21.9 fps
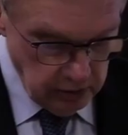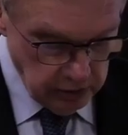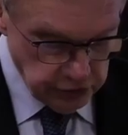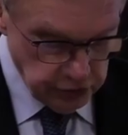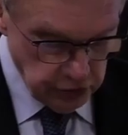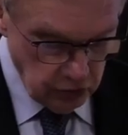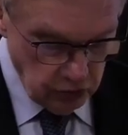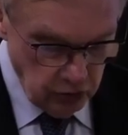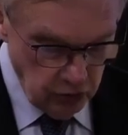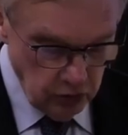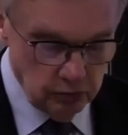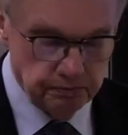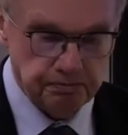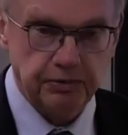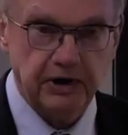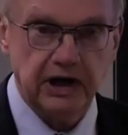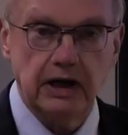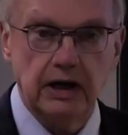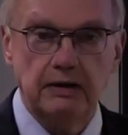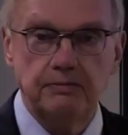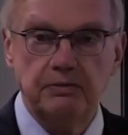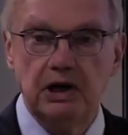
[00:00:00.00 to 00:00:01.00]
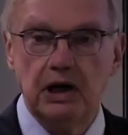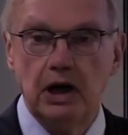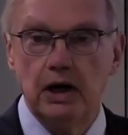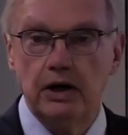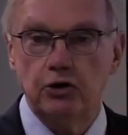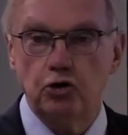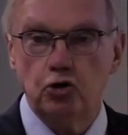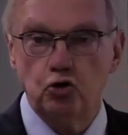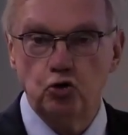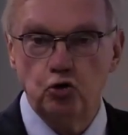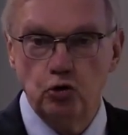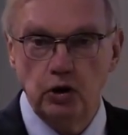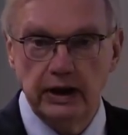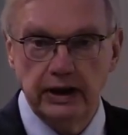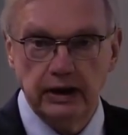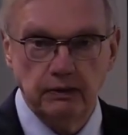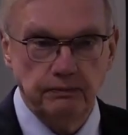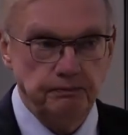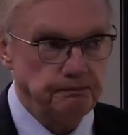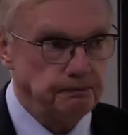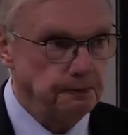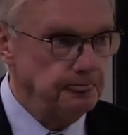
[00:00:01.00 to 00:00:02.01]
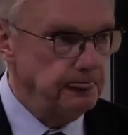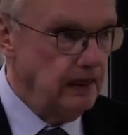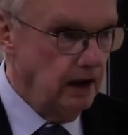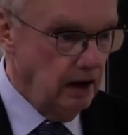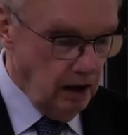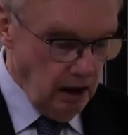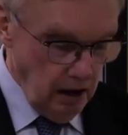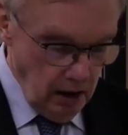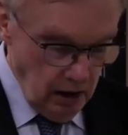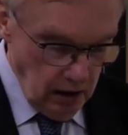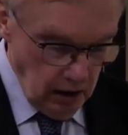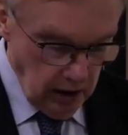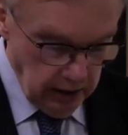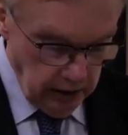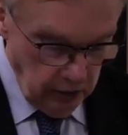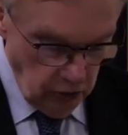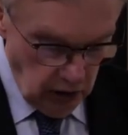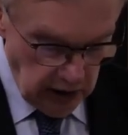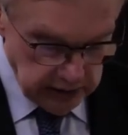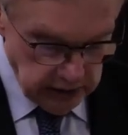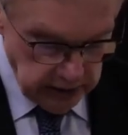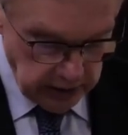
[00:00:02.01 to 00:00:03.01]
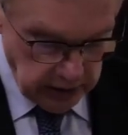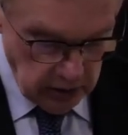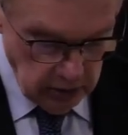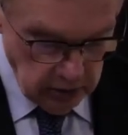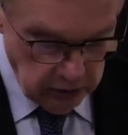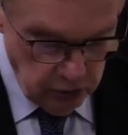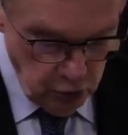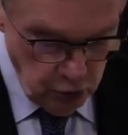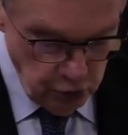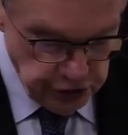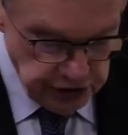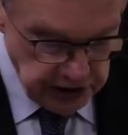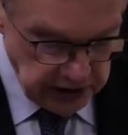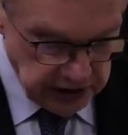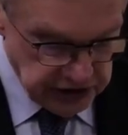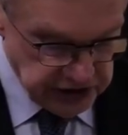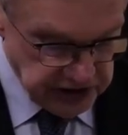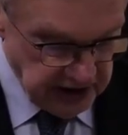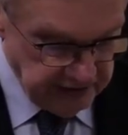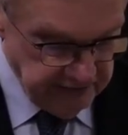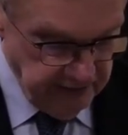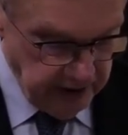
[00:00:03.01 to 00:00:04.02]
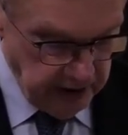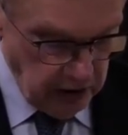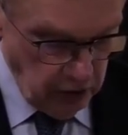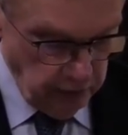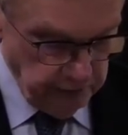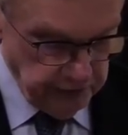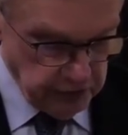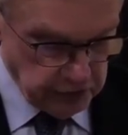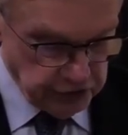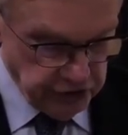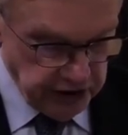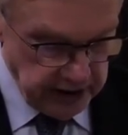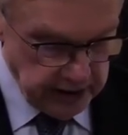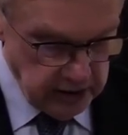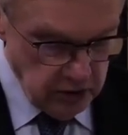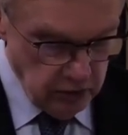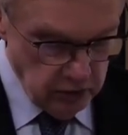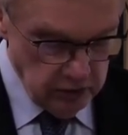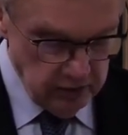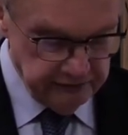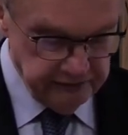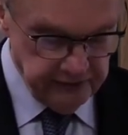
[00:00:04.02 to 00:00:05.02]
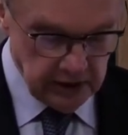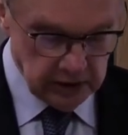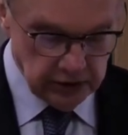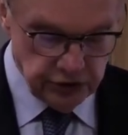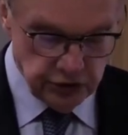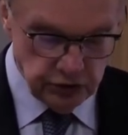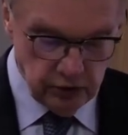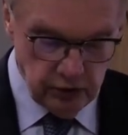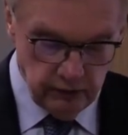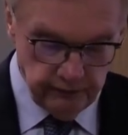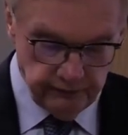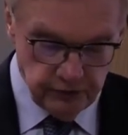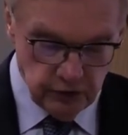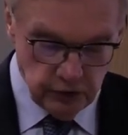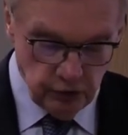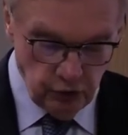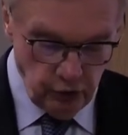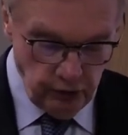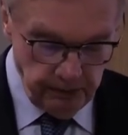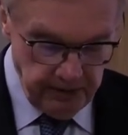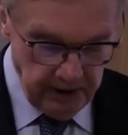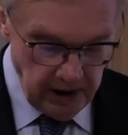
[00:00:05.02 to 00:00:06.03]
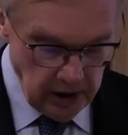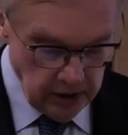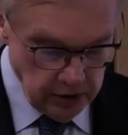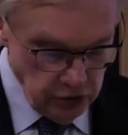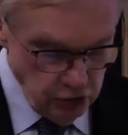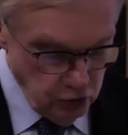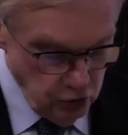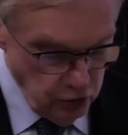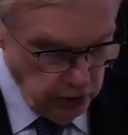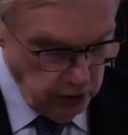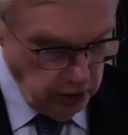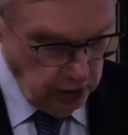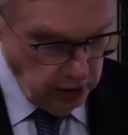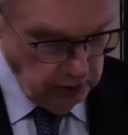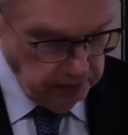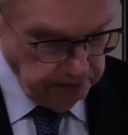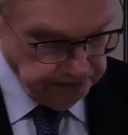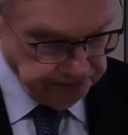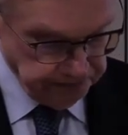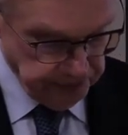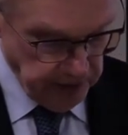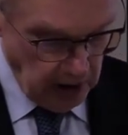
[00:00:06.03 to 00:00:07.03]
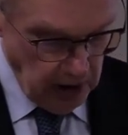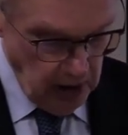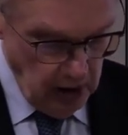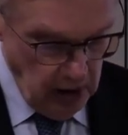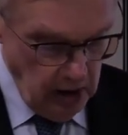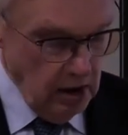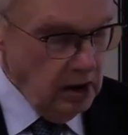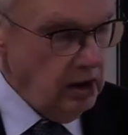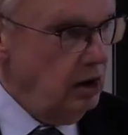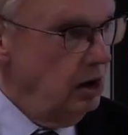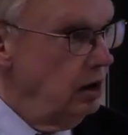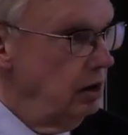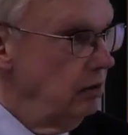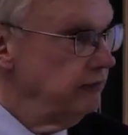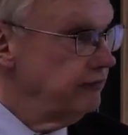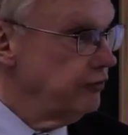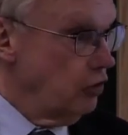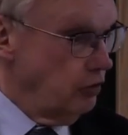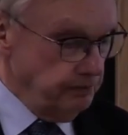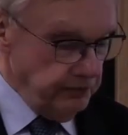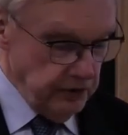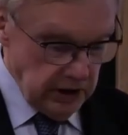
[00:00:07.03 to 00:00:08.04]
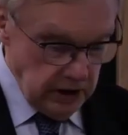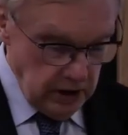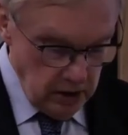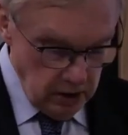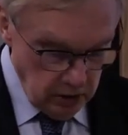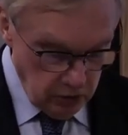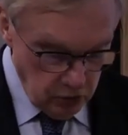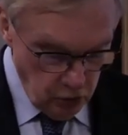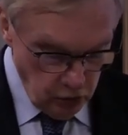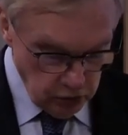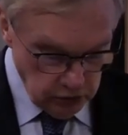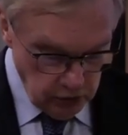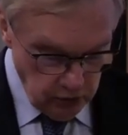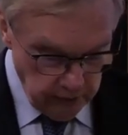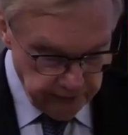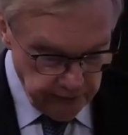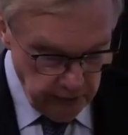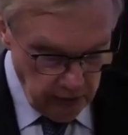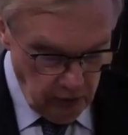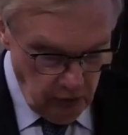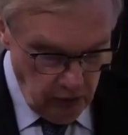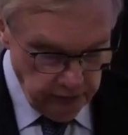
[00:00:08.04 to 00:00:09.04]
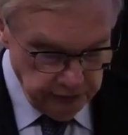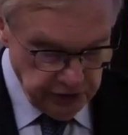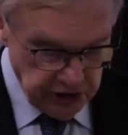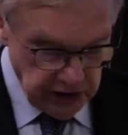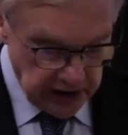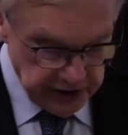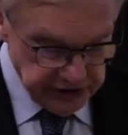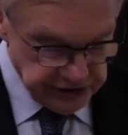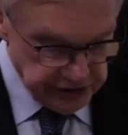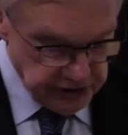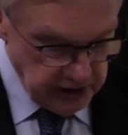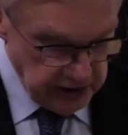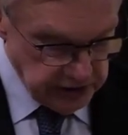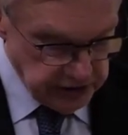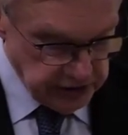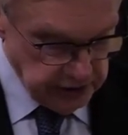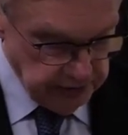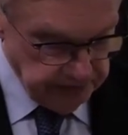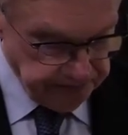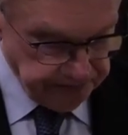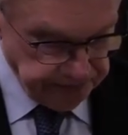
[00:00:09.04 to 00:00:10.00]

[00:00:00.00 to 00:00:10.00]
a so-called preliminary ruling under Article 267 of the Treaty on the Functioning of the European Union from the Court of, of Justice.